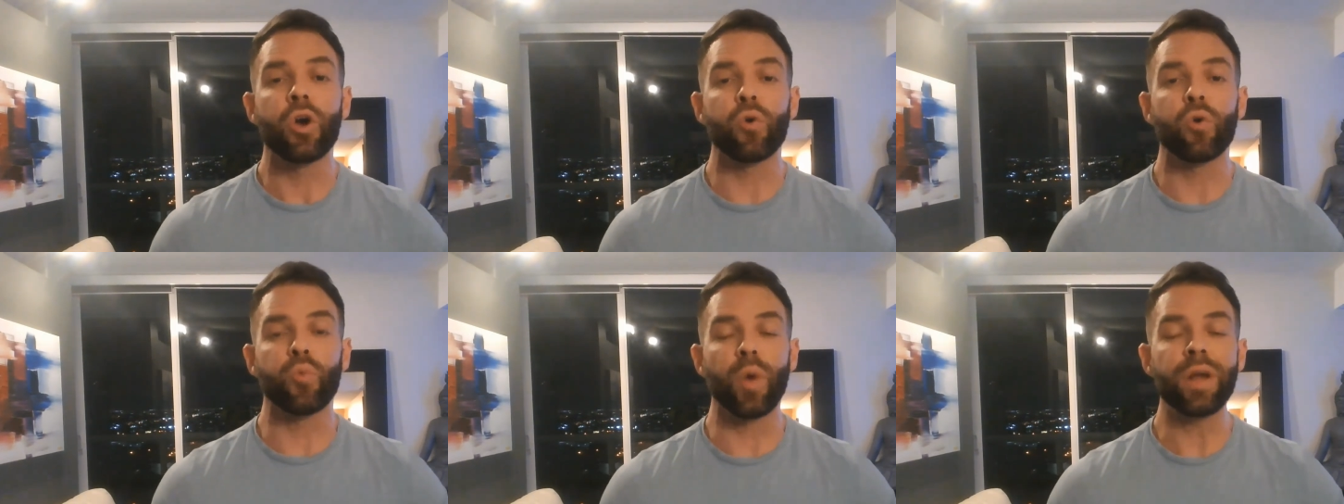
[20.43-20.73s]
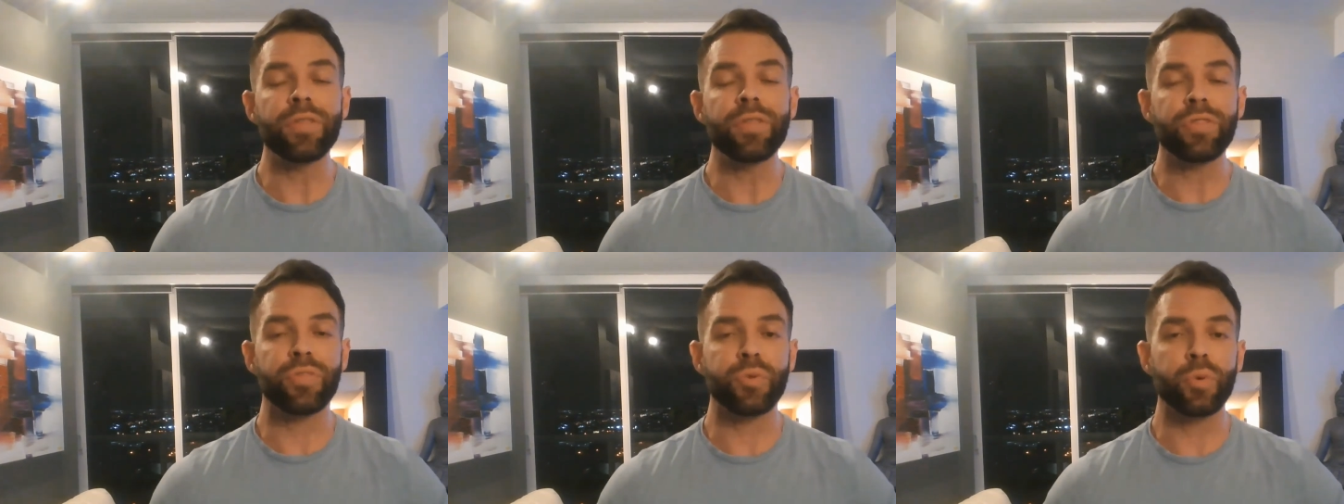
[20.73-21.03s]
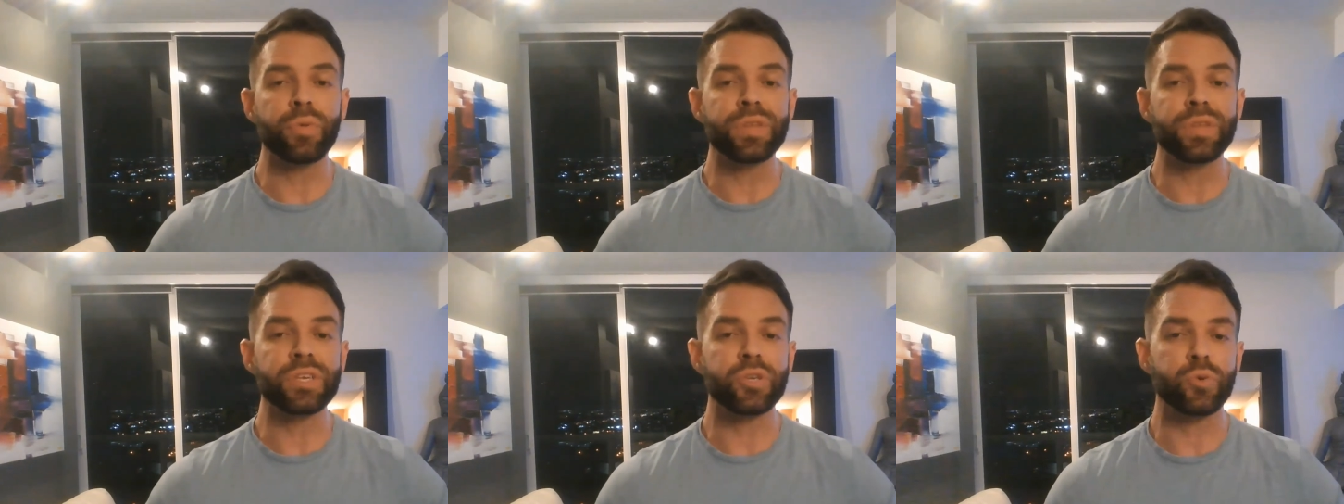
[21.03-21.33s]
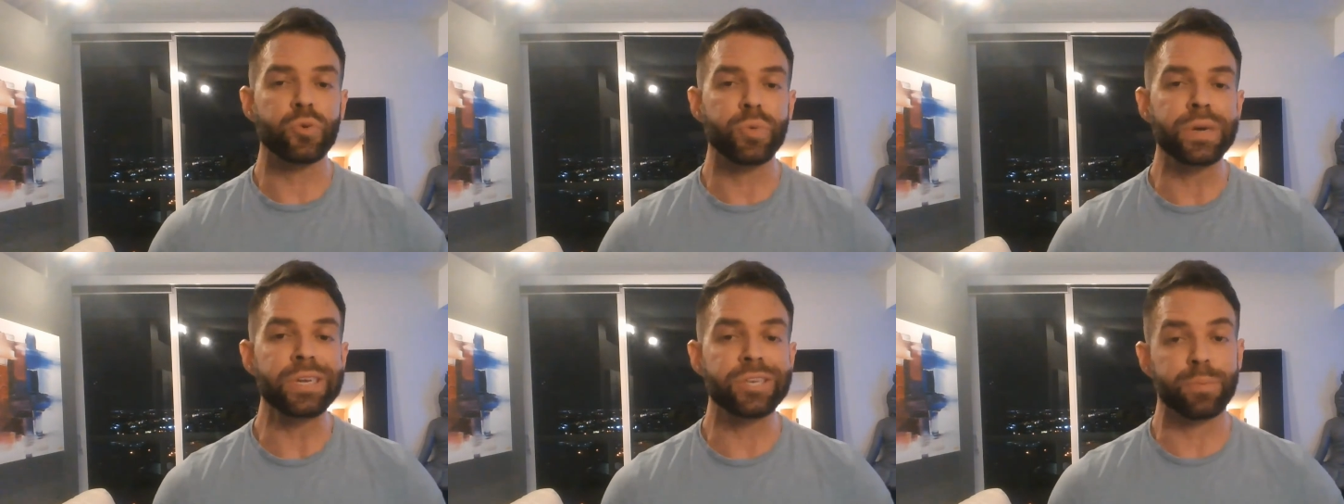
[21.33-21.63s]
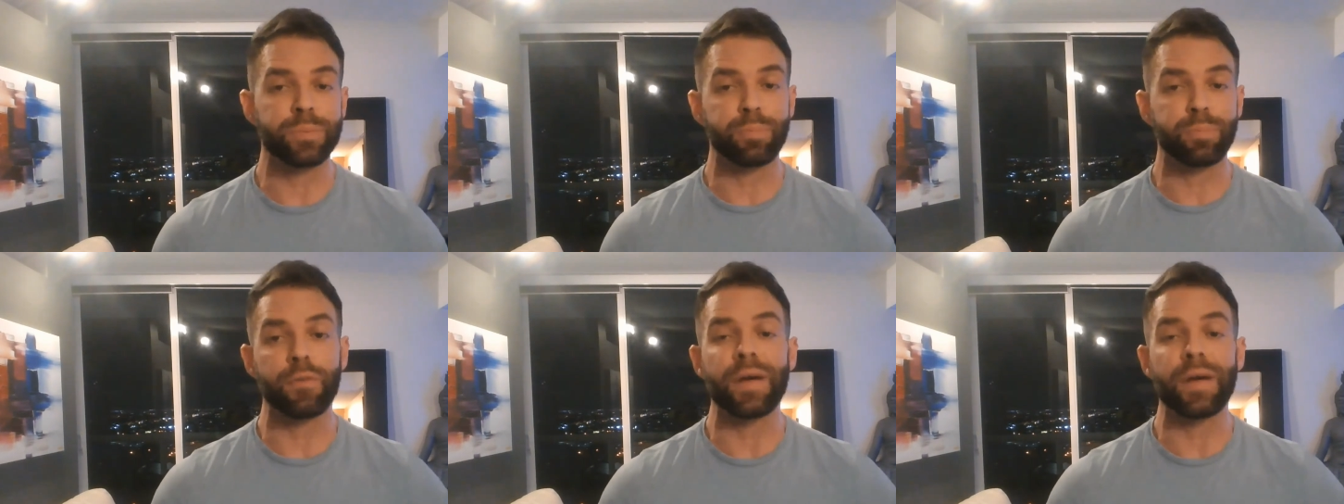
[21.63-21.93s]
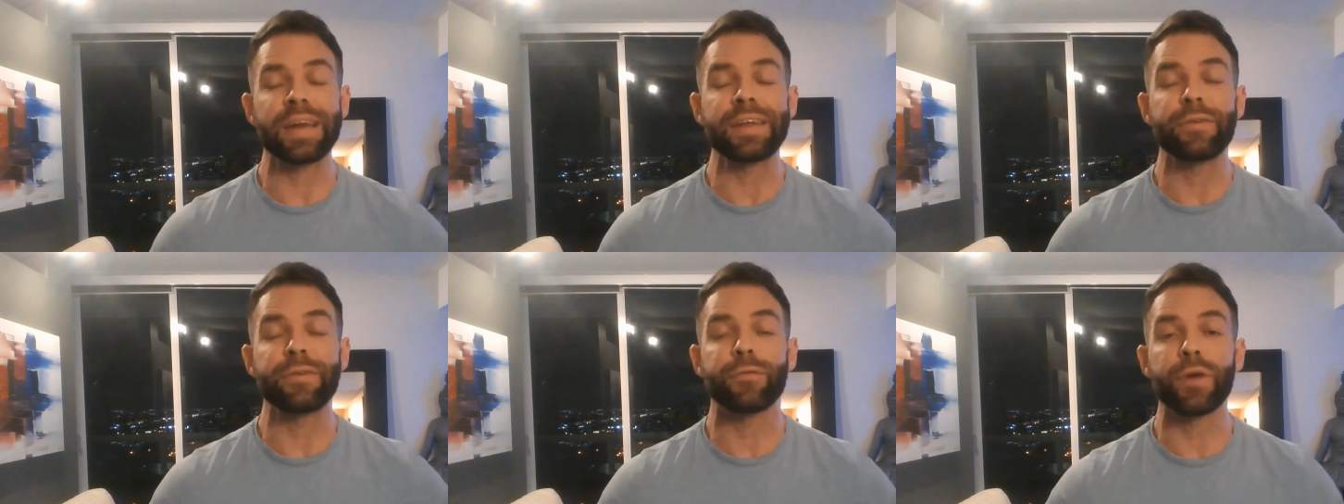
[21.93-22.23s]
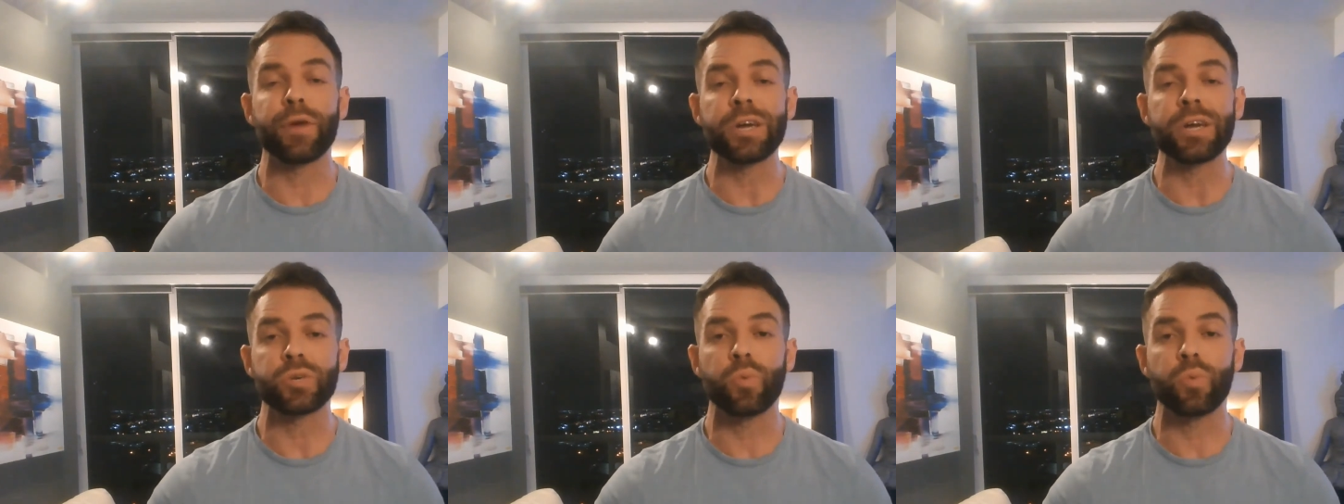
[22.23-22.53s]
run through this region, providing
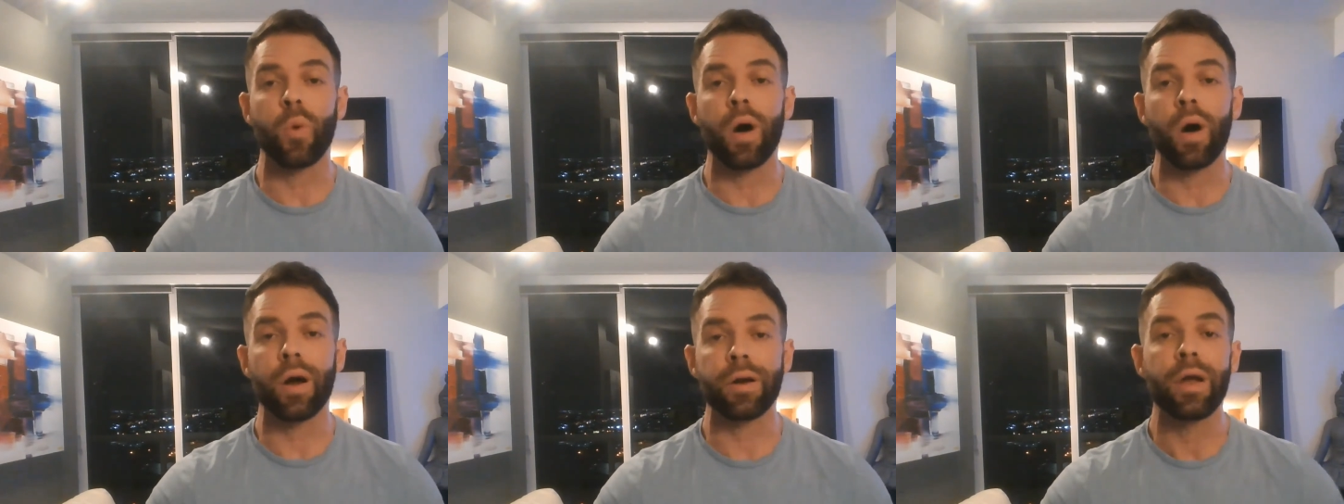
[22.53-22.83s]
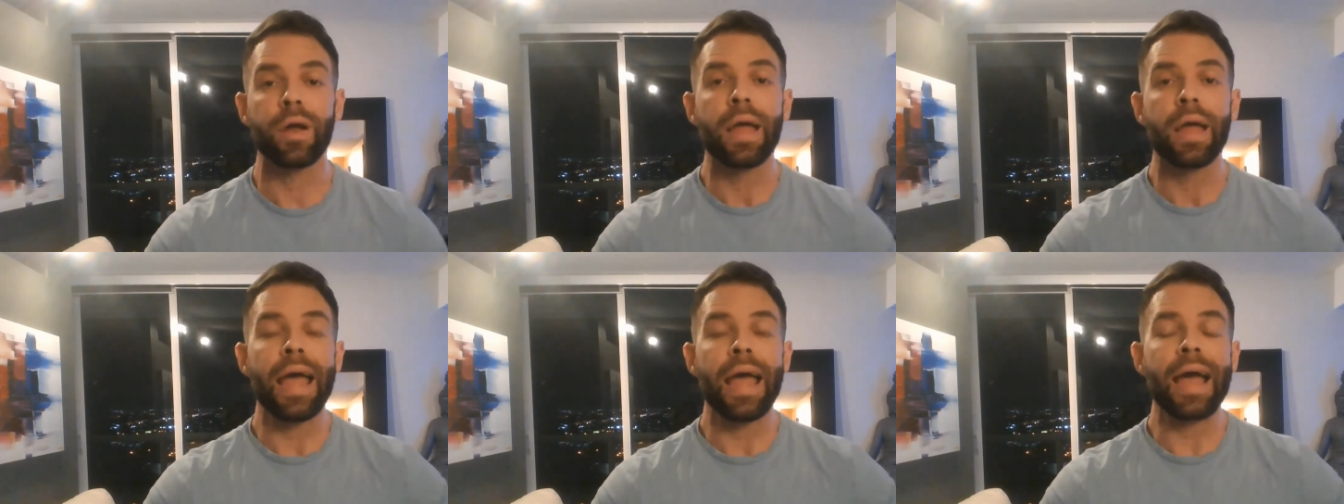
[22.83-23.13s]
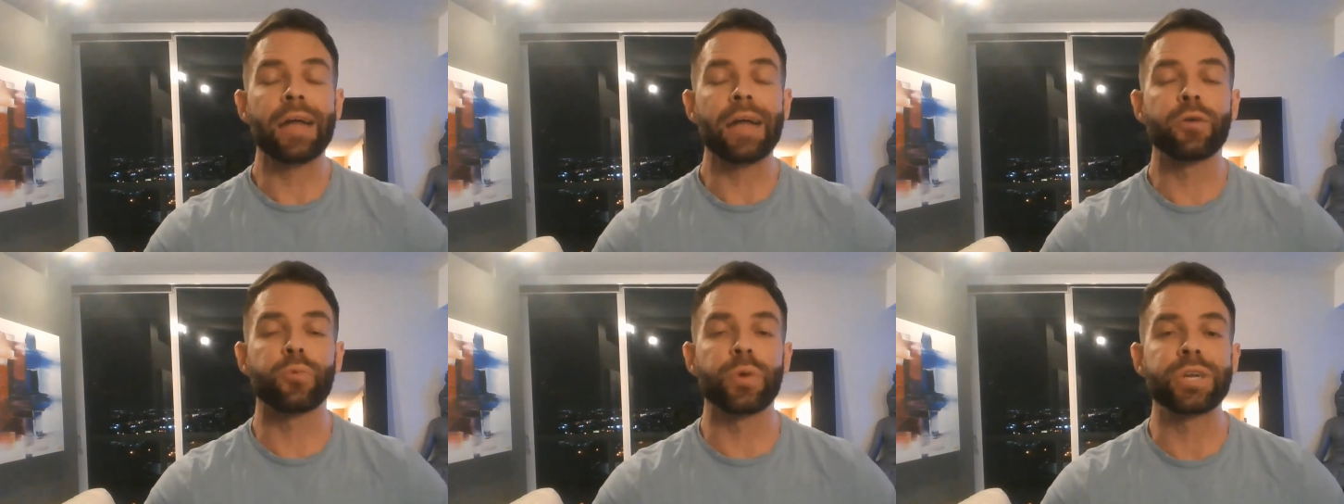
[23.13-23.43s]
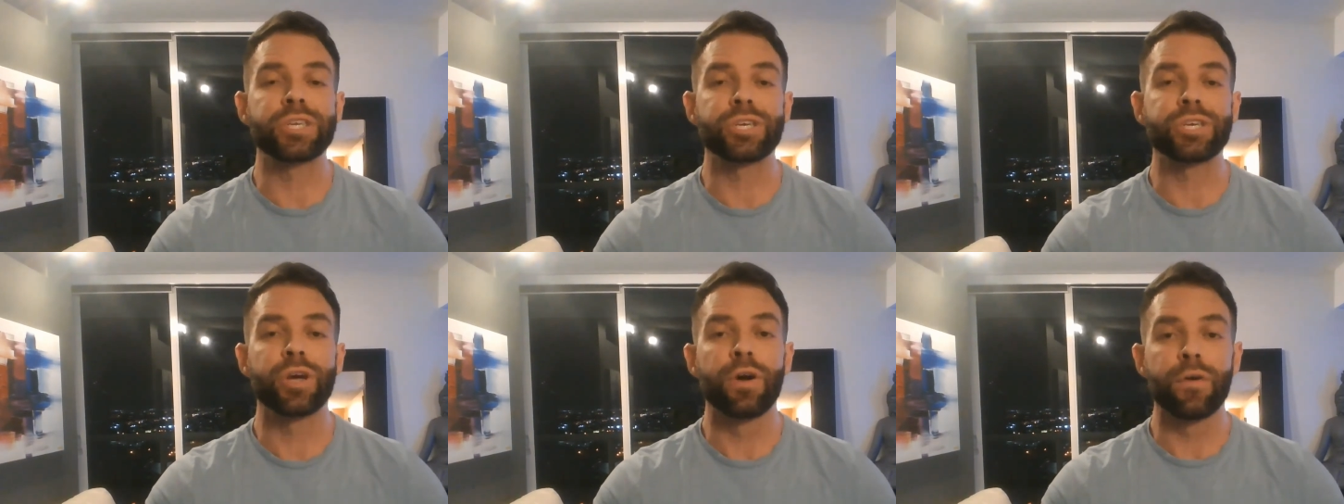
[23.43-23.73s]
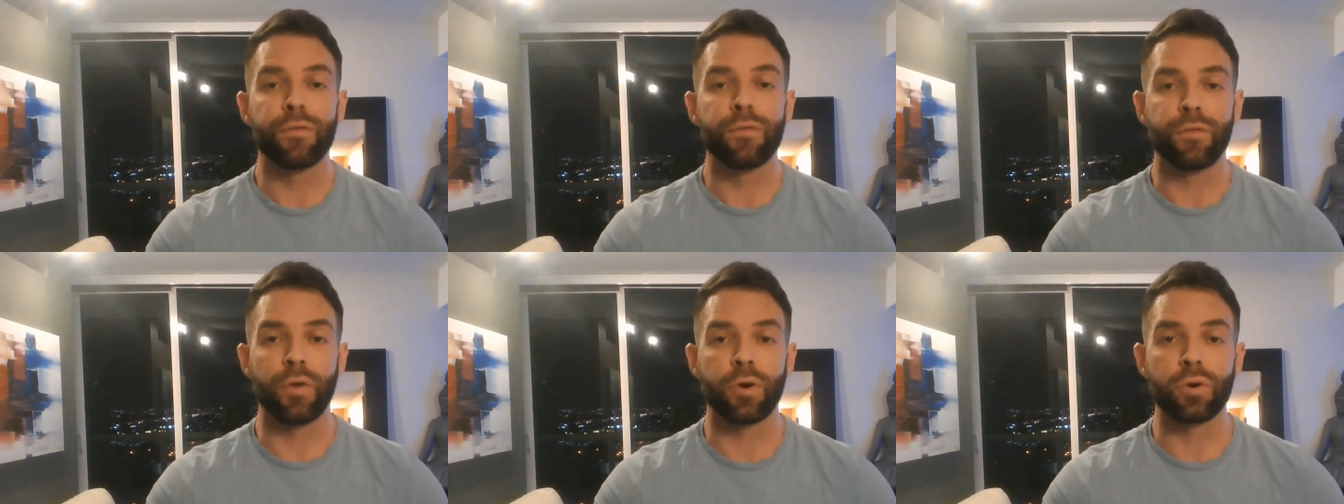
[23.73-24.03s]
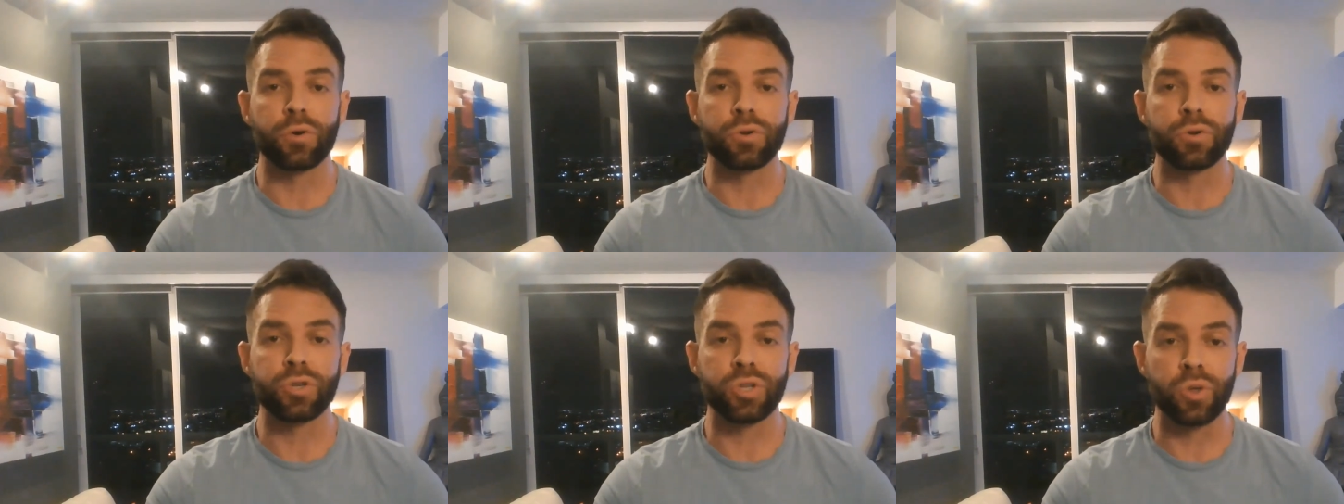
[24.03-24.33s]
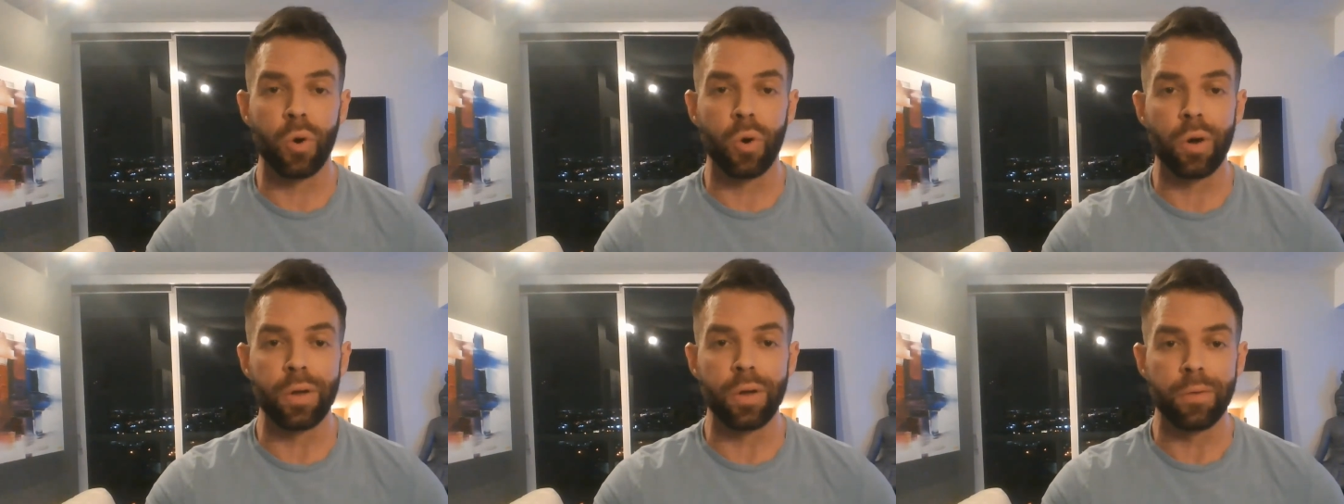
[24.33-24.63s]
fresh water and rich, fertile
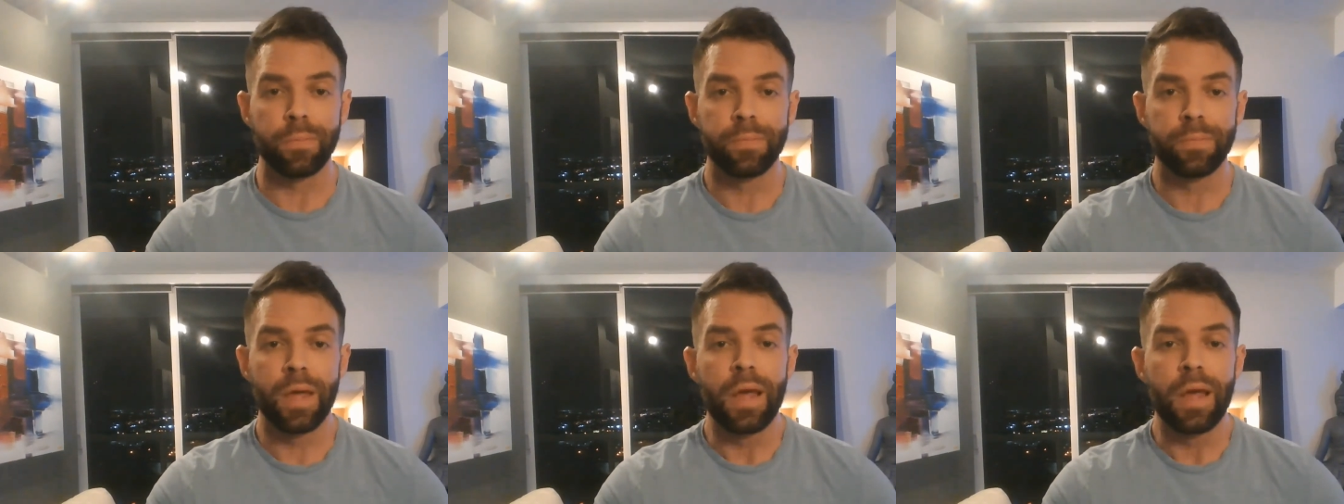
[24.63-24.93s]
soil.